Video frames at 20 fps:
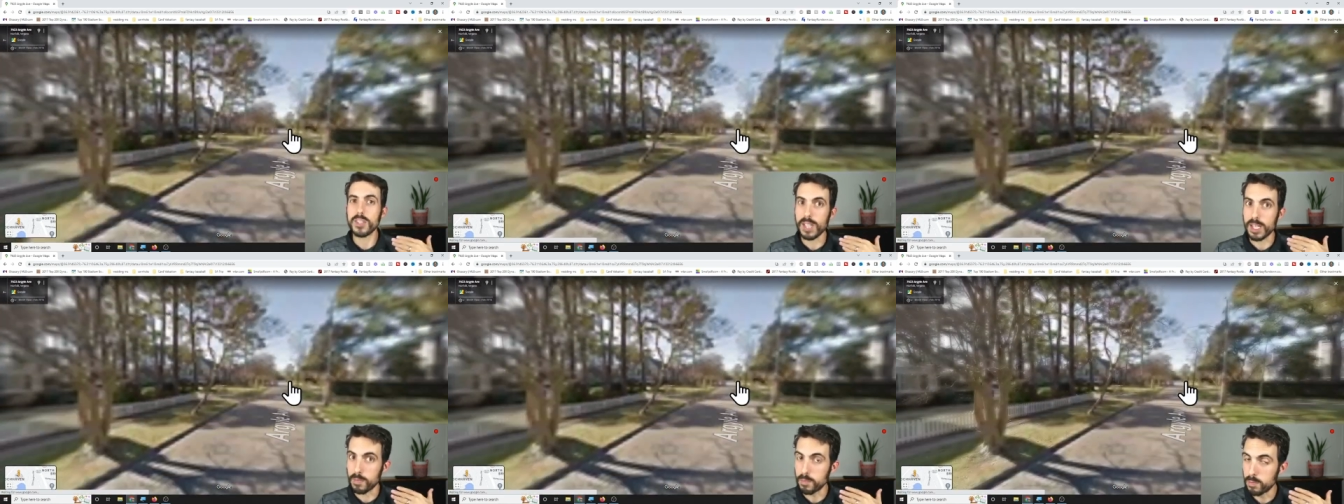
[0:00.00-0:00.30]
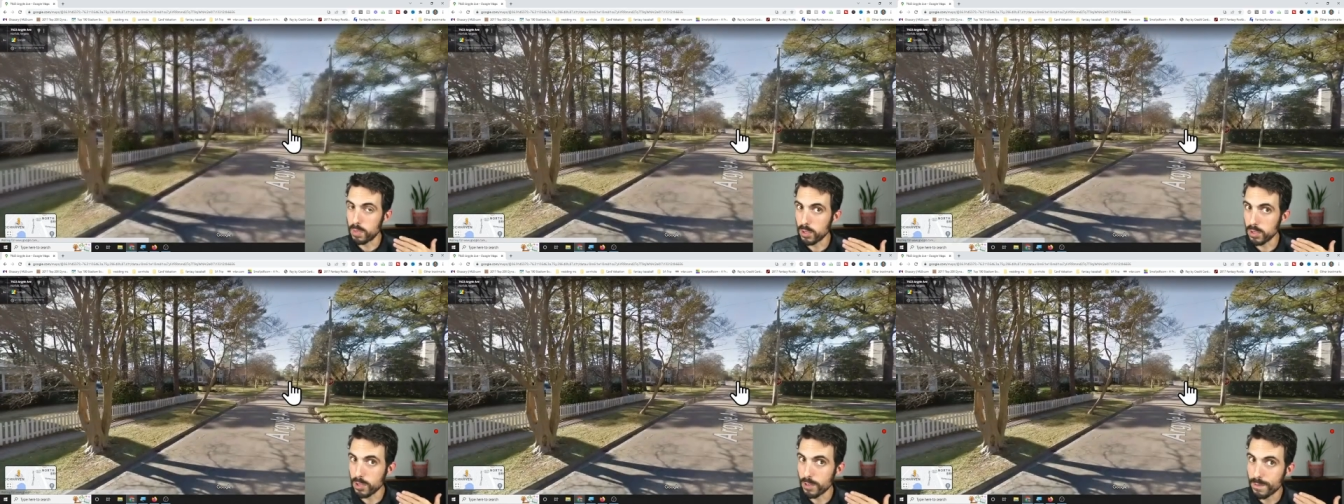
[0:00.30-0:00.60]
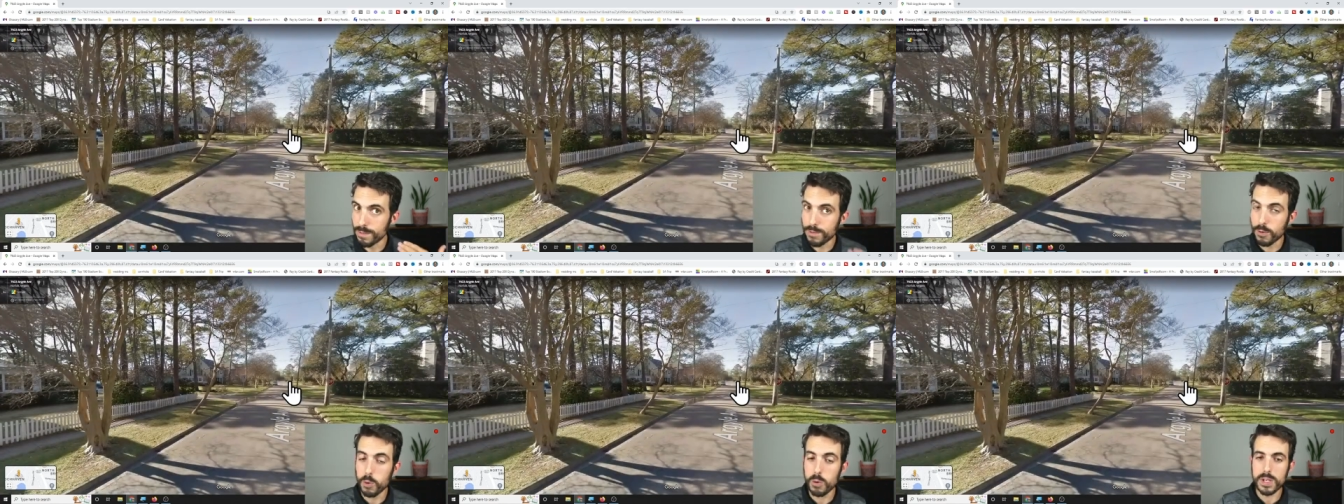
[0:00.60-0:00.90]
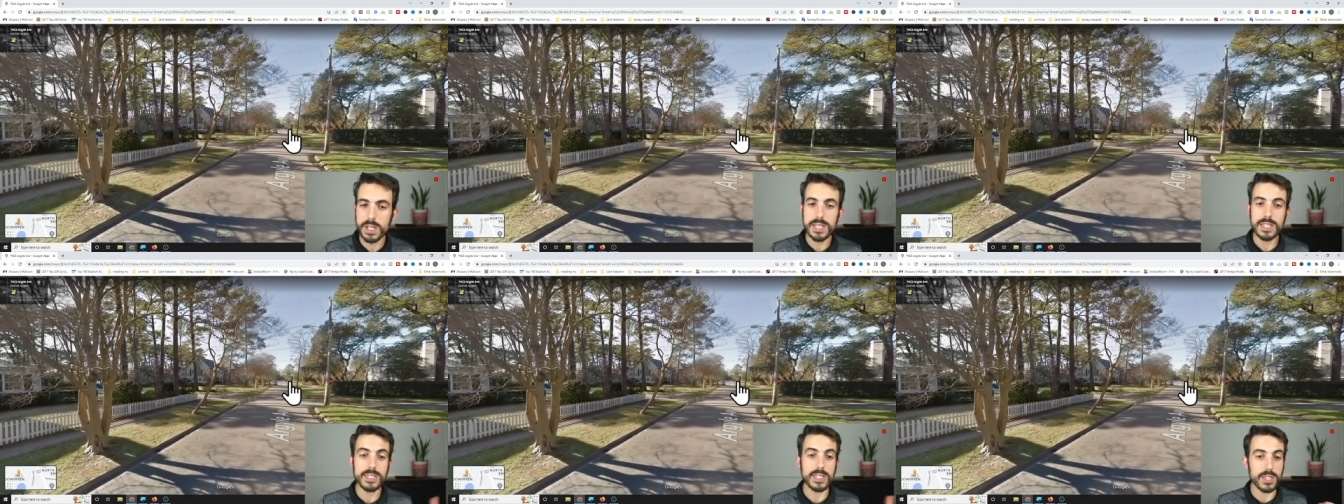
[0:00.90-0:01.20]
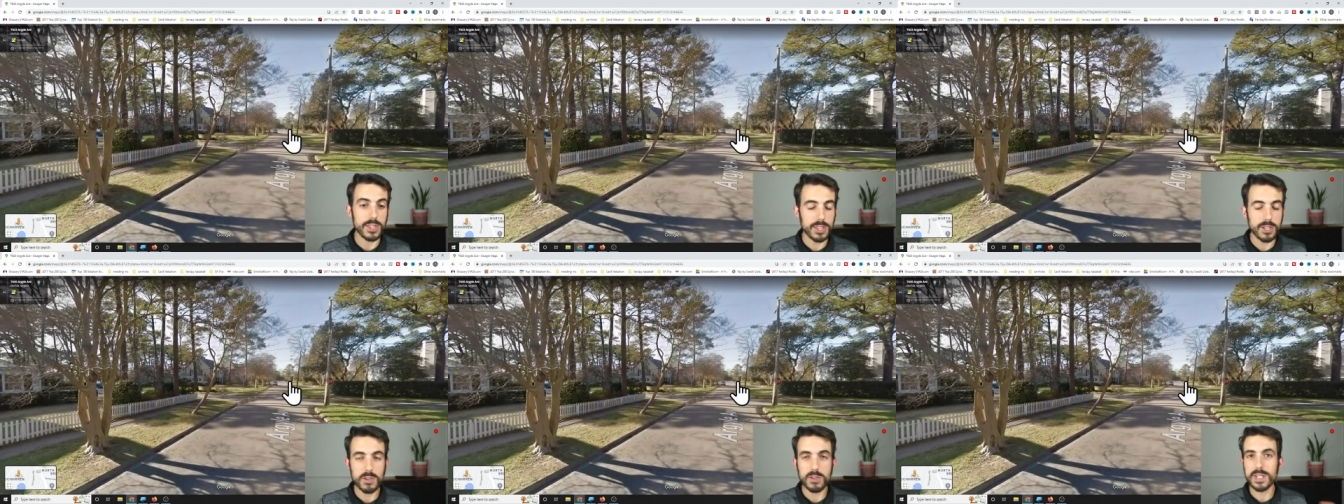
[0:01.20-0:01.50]
like, built in the 40s,
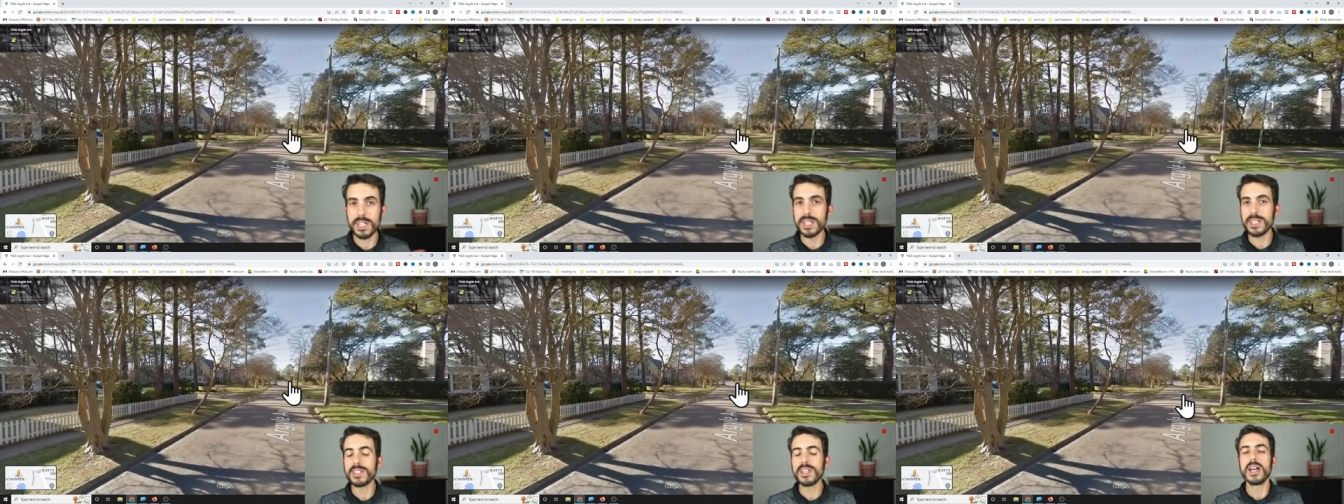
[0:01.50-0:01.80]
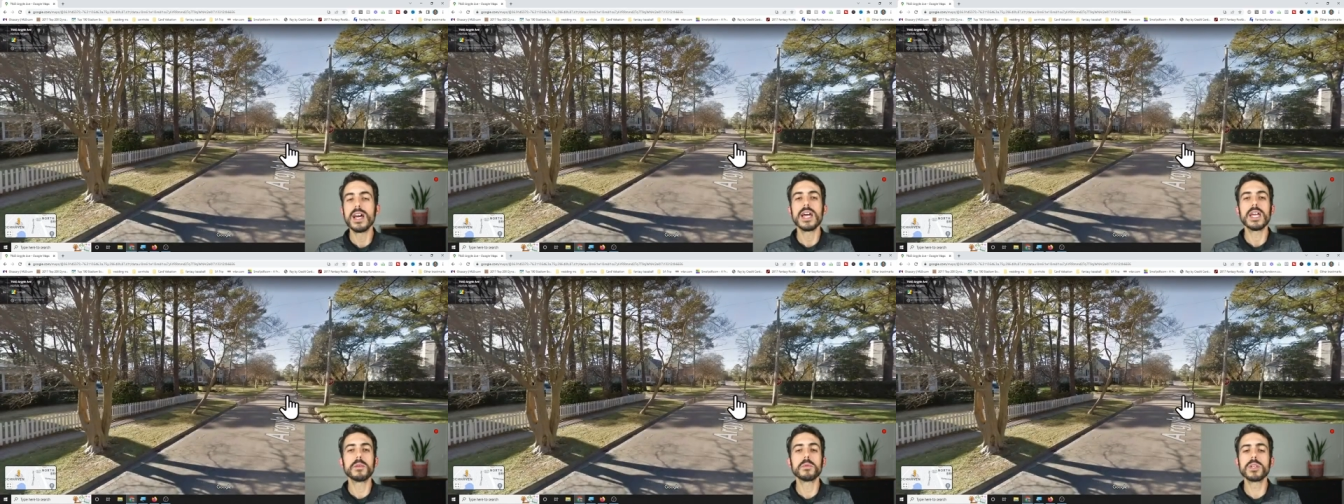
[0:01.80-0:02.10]
the 30s.